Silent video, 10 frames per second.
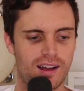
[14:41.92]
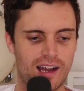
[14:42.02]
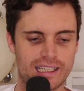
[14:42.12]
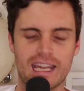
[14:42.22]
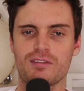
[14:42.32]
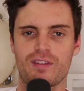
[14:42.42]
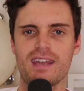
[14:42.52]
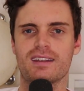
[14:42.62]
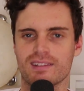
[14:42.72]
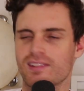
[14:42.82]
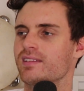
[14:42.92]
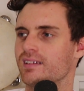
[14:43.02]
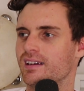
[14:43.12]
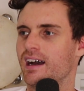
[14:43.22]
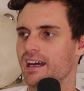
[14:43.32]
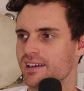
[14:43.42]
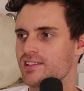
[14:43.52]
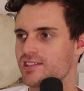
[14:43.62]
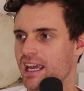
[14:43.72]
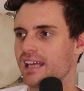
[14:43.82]
I get vegans. I
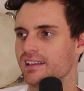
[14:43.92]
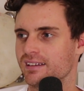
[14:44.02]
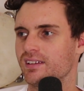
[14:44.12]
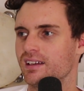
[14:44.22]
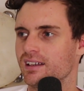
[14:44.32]
understand it.